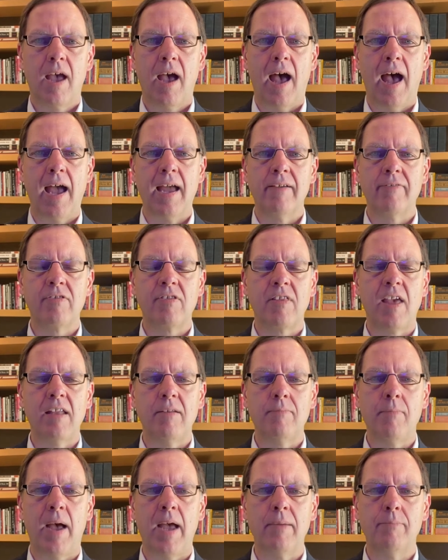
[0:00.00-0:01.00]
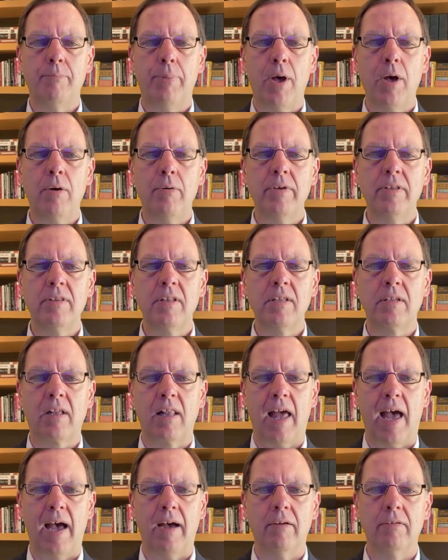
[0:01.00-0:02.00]
I have set my bow in the
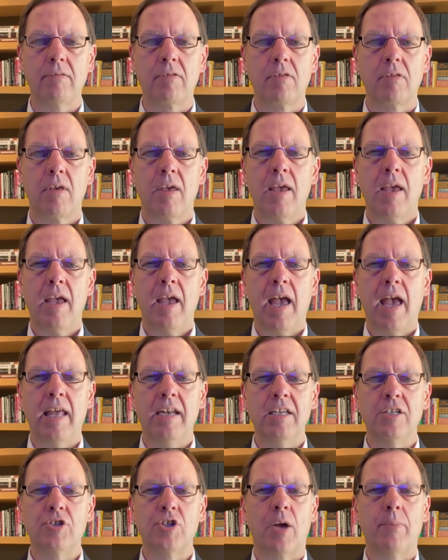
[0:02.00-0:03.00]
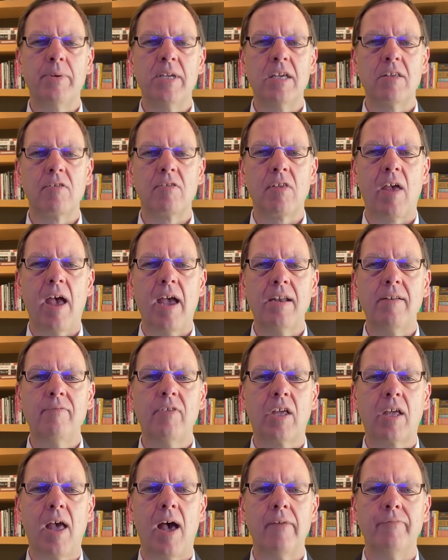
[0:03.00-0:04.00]
clouds, and it shall be a sign of the
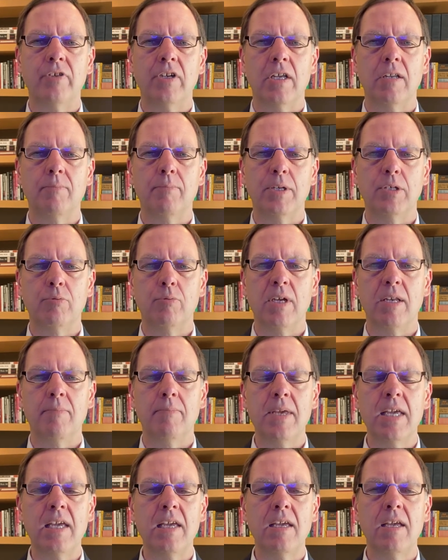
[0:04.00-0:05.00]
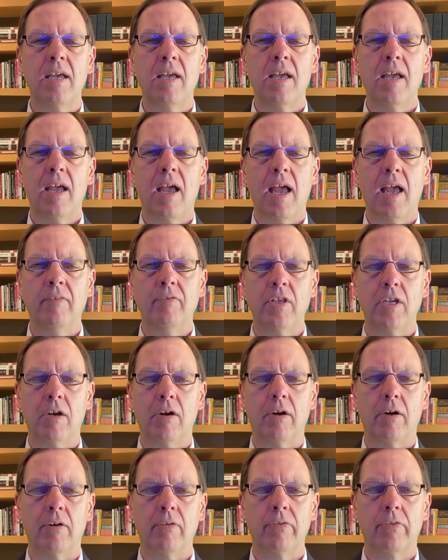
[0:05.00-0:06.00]
covenant between me and the
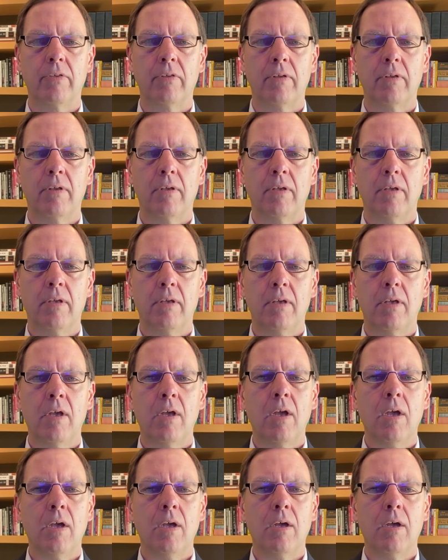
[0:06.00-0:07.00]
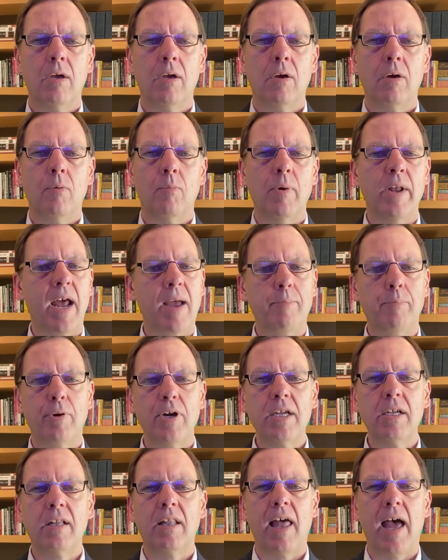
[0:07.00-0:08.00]
earth. When I
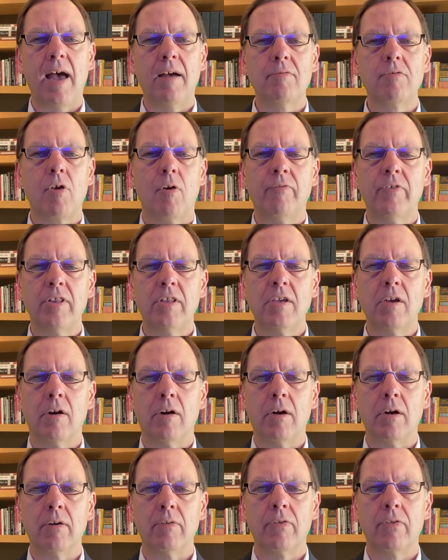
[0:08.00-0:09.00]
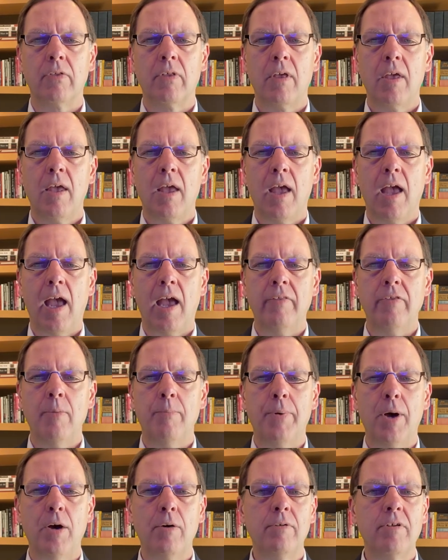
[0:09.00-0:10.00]
bring clouds over the earth, and the
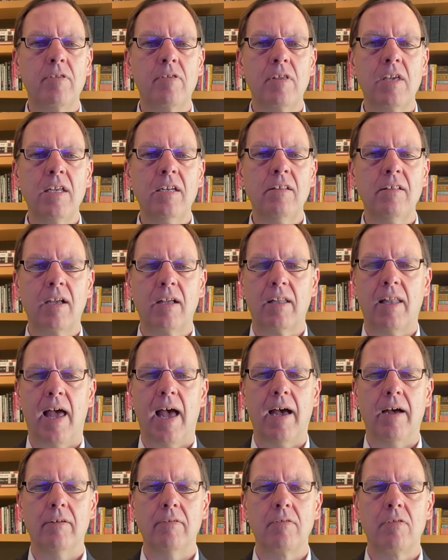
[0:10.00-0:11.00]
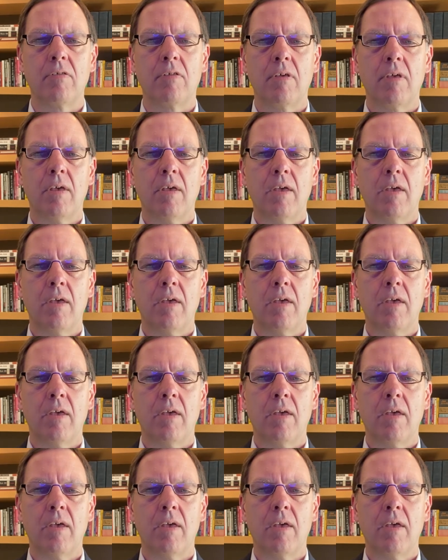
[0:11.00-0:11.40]
bow is seen in the clouds,